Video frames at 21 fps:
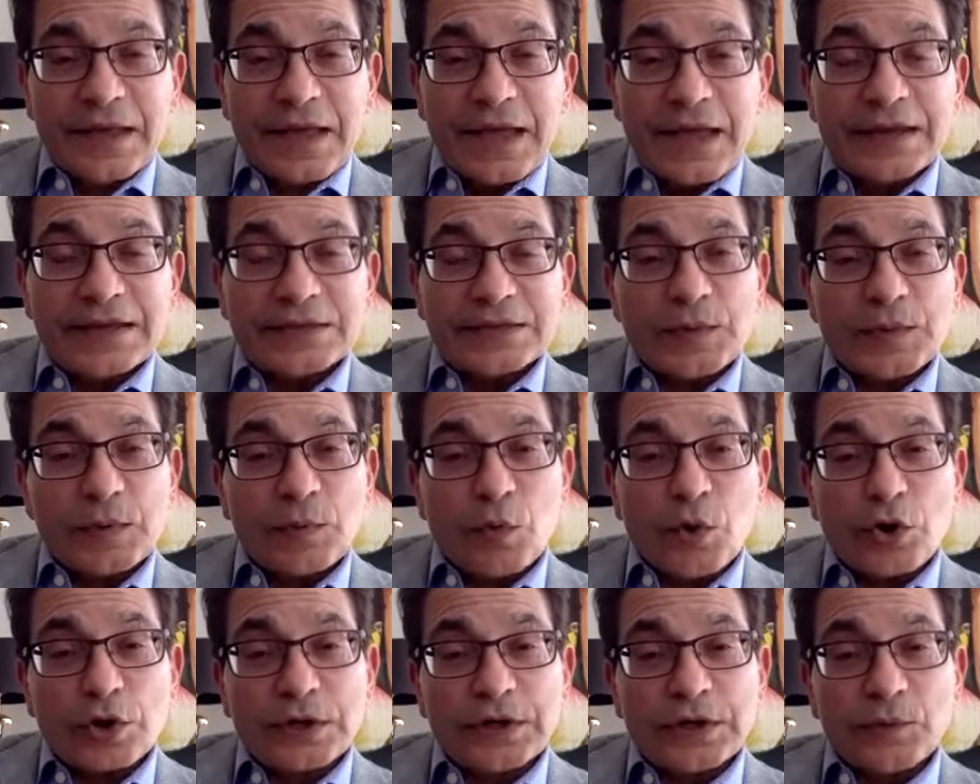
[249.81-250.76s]
And as we
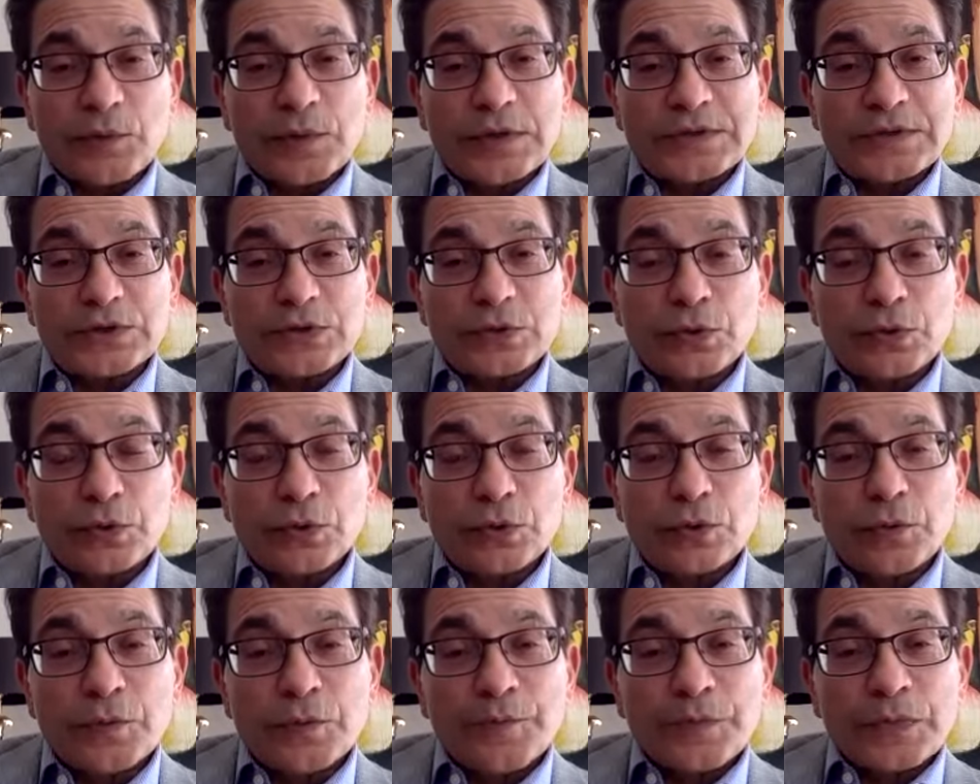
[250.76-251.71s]
walked in, we
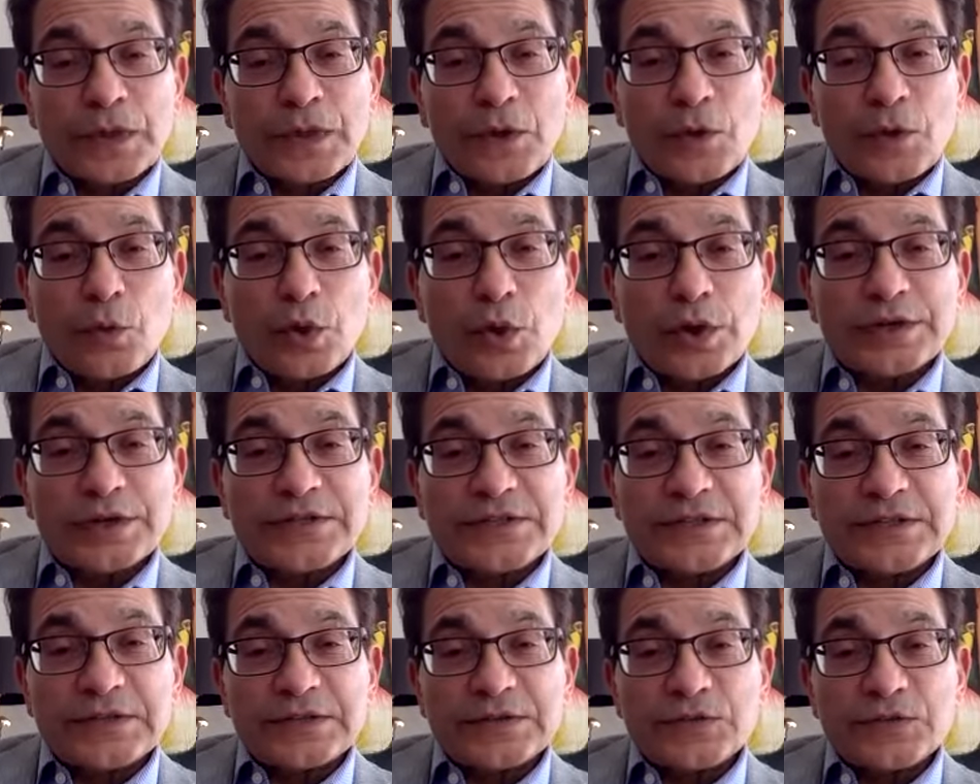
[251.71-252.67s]
saw
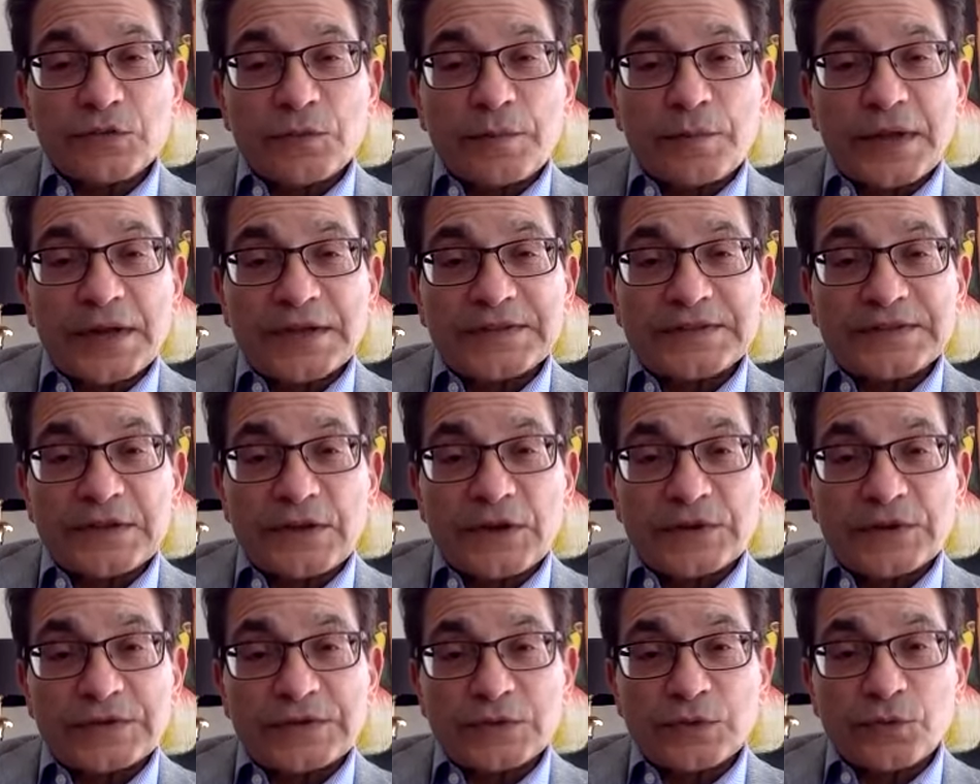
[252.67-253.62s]
volunteers from
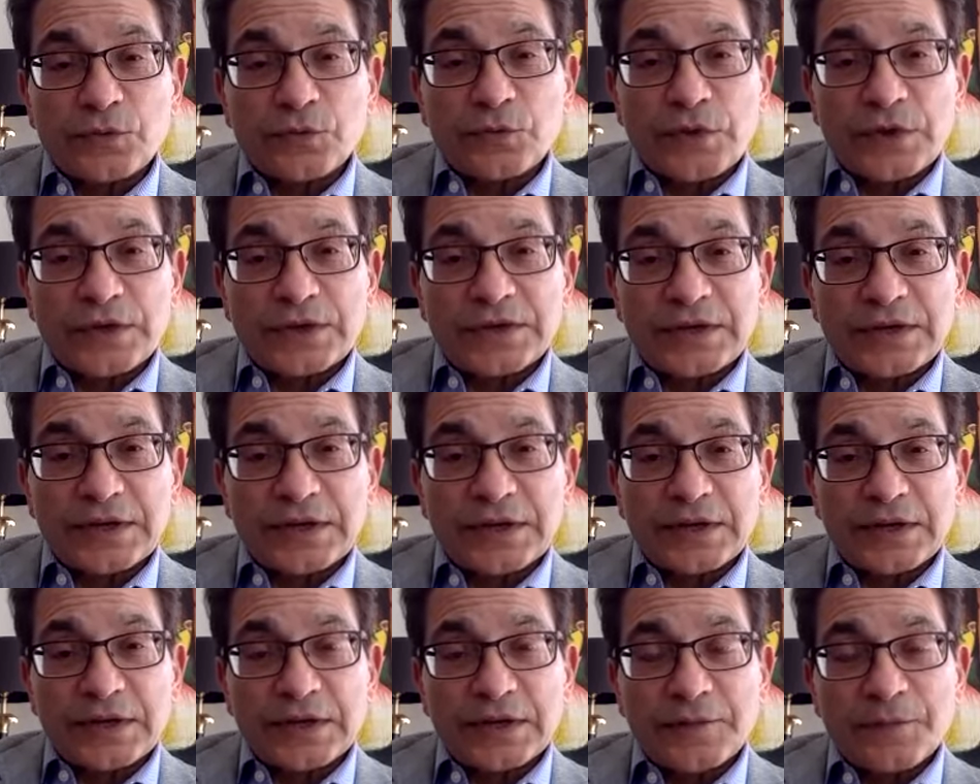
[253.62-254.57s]
Médecins Sans Frontières